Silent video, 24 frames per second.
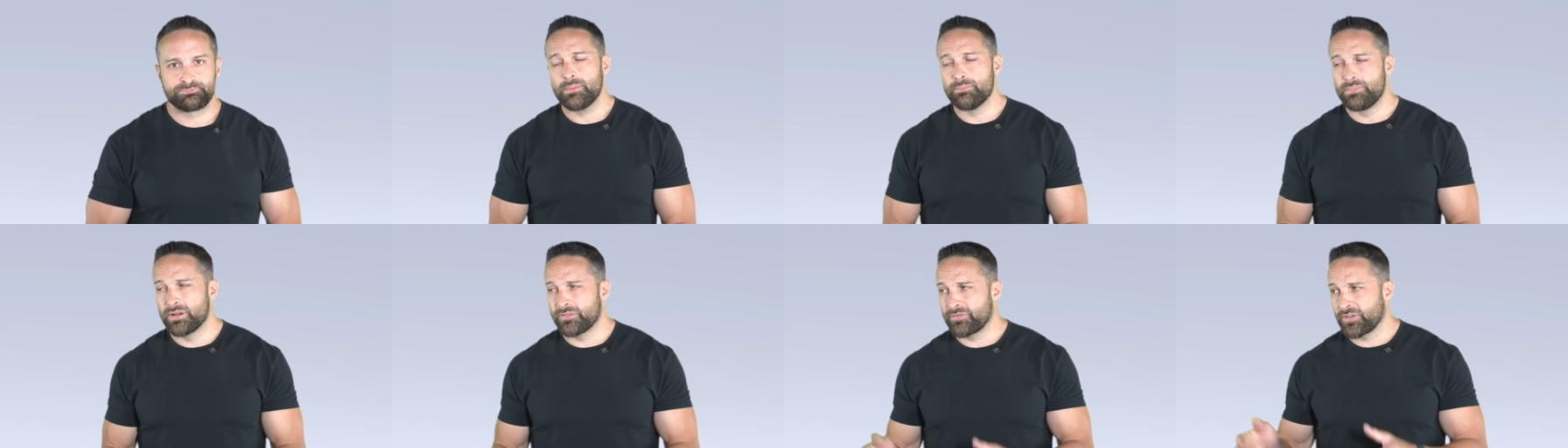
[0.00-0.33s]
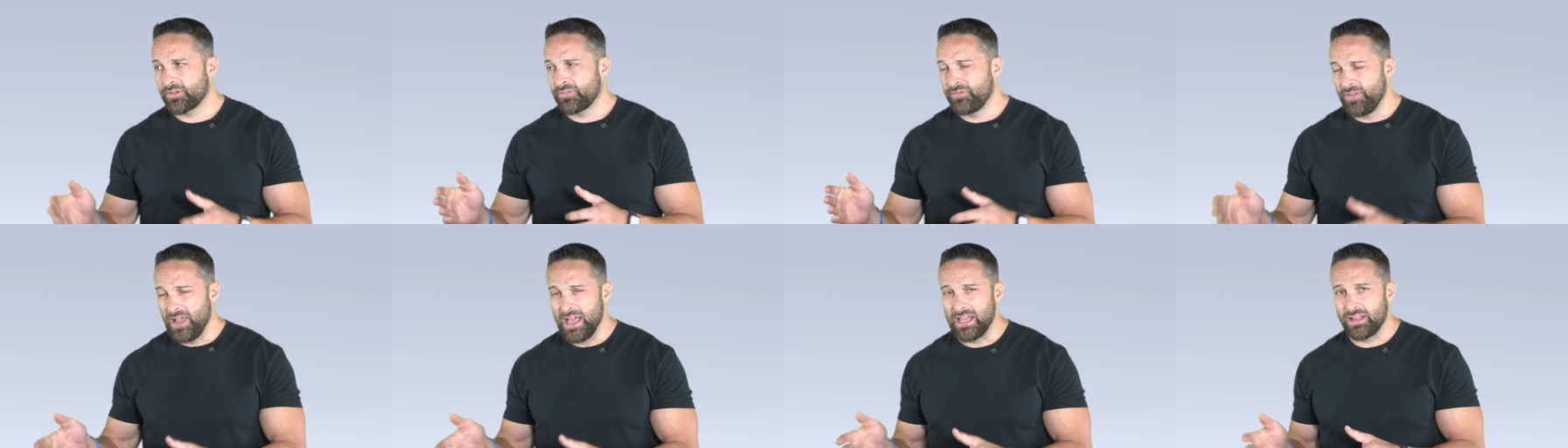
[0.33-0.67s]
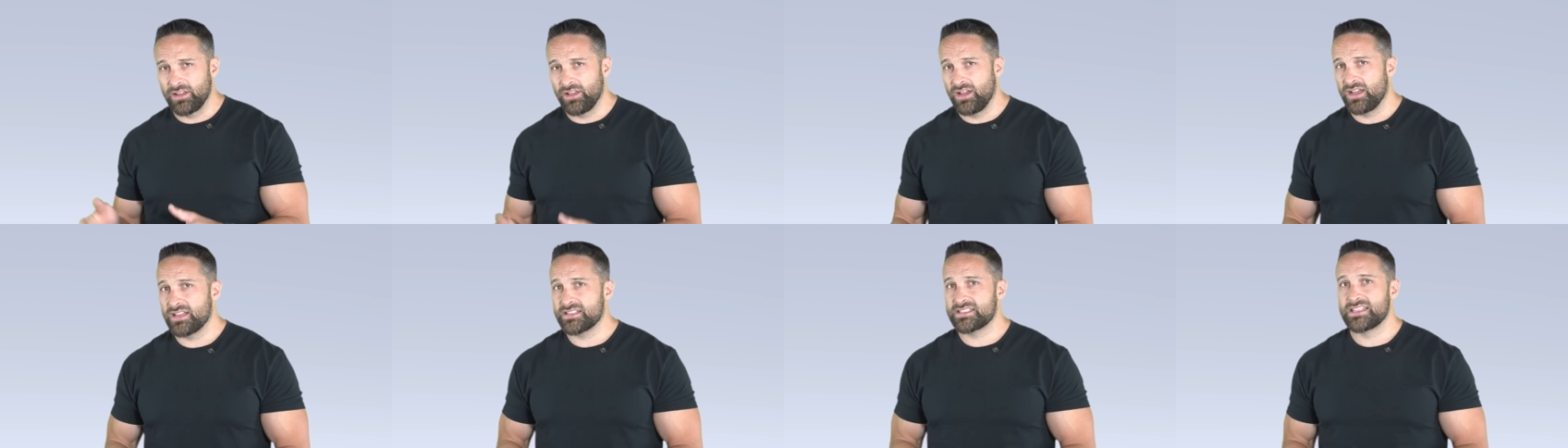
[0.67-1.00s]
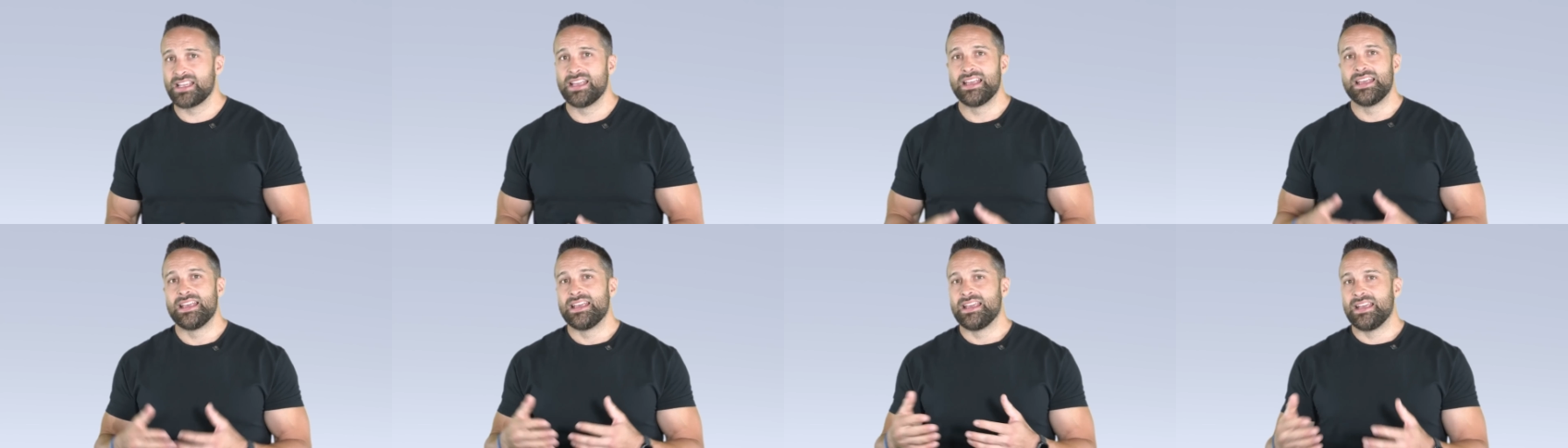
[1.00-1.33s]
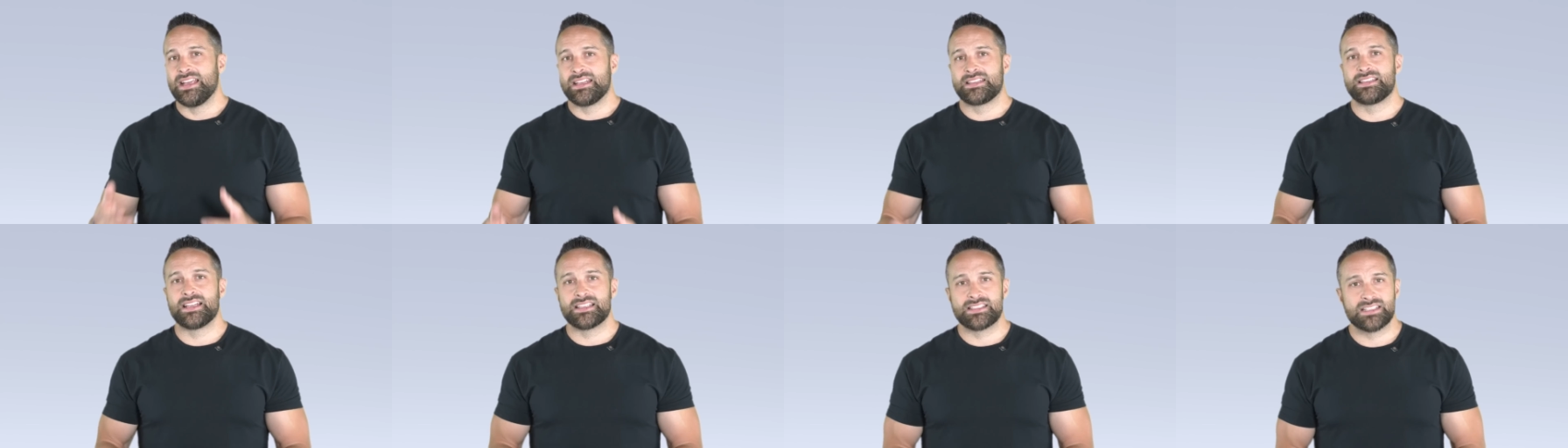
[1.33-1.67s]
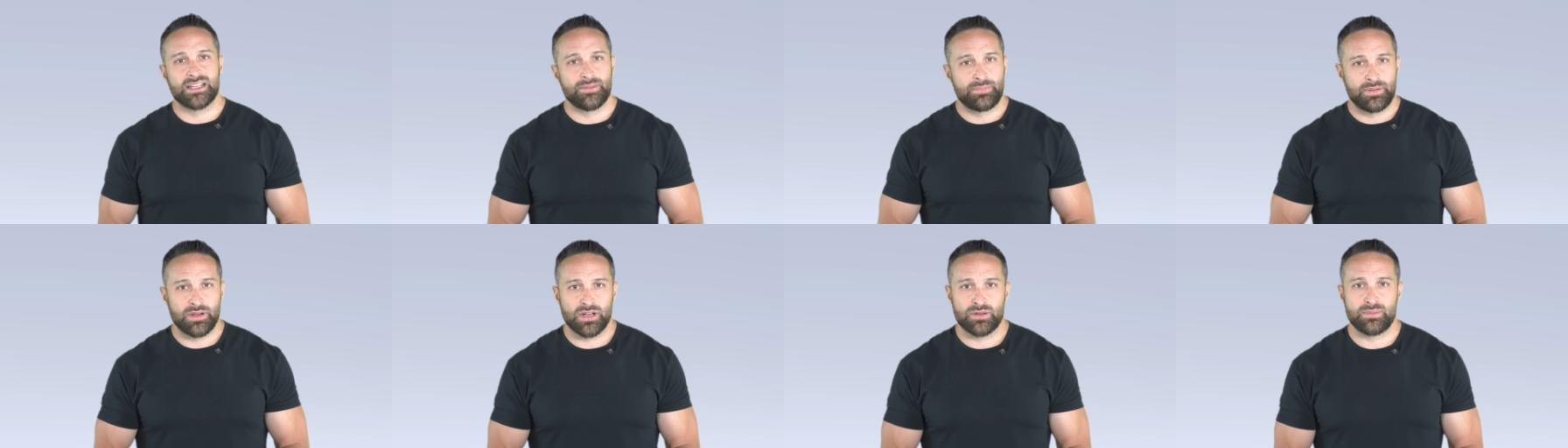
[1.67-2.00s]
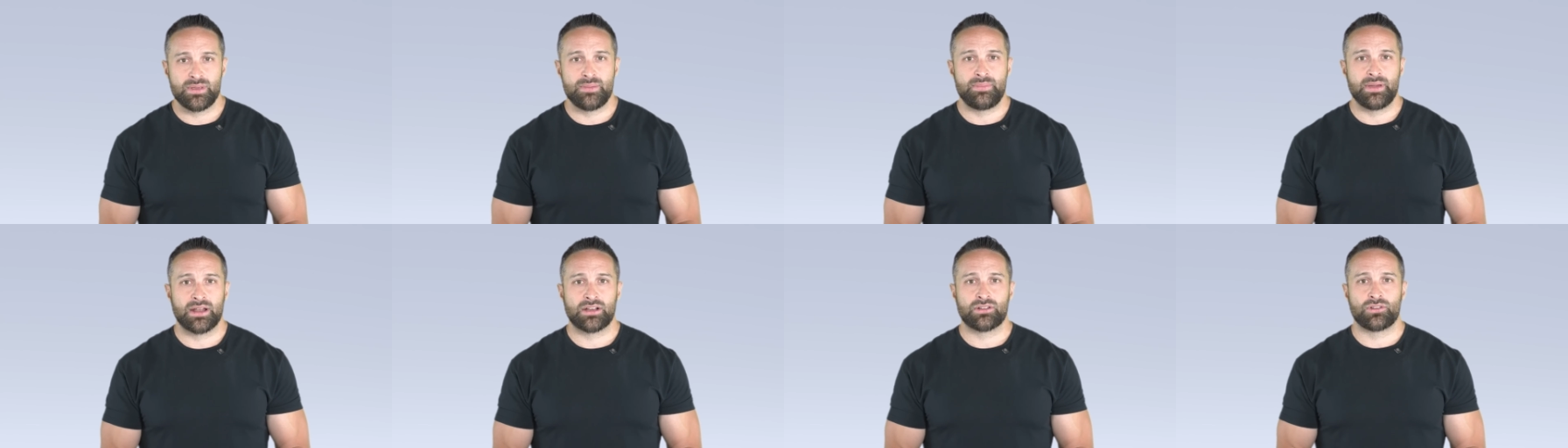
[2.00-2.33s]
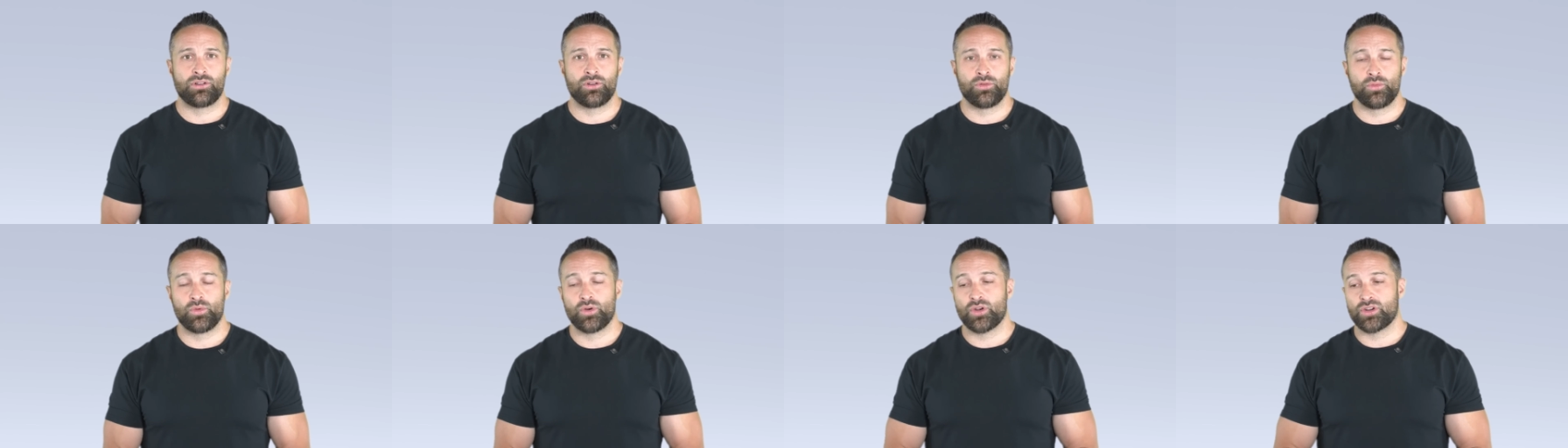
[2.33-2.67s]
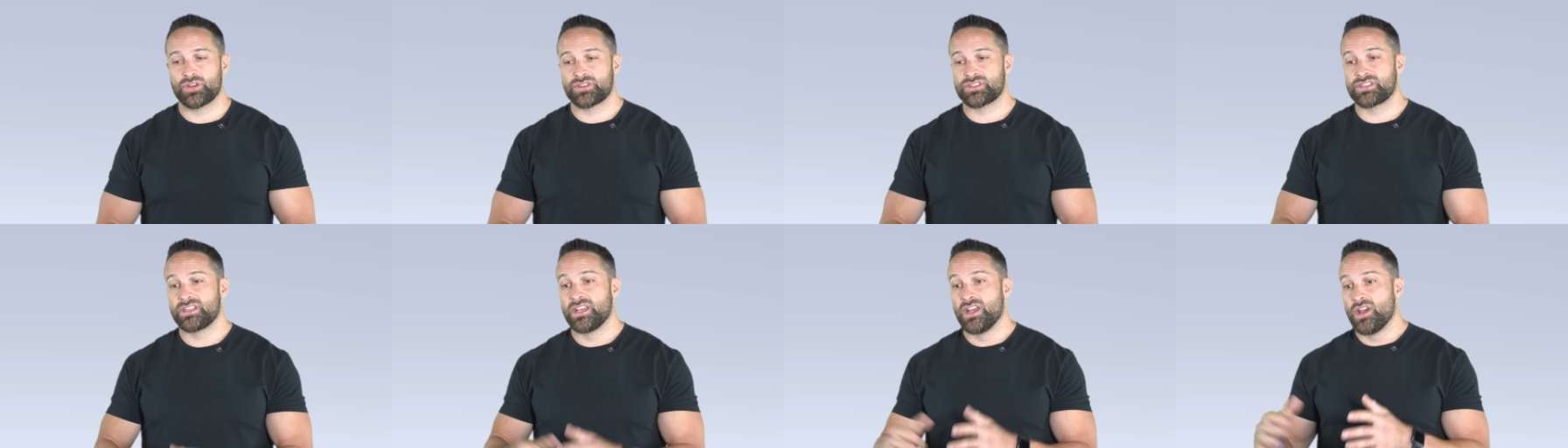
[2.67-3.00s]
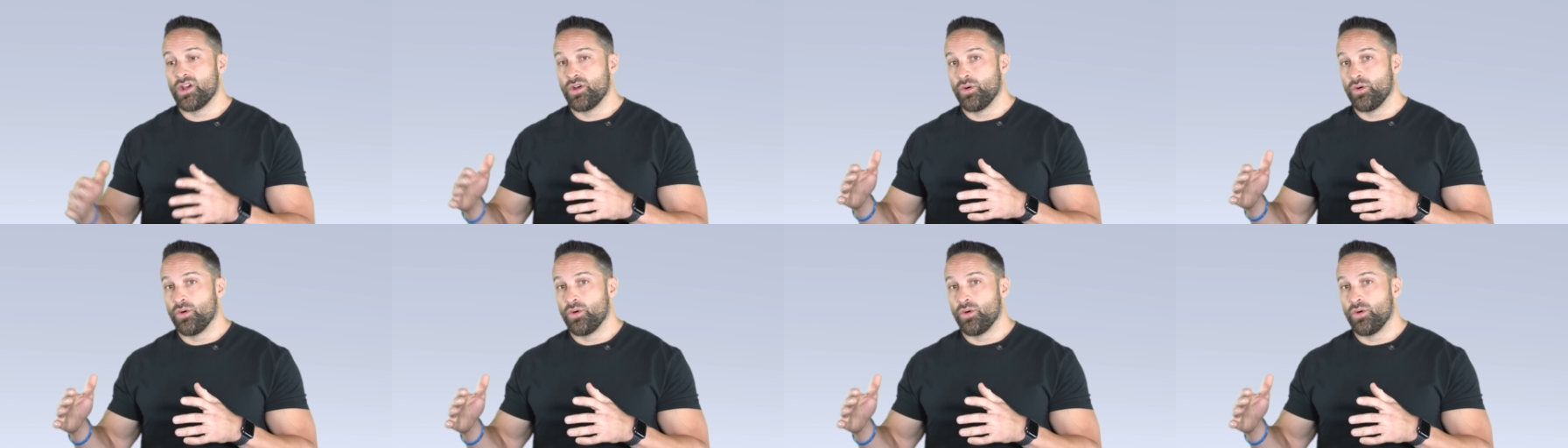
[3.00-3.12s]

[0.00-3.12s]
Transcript: But for fat loss, it doesn't appear to be better or worse,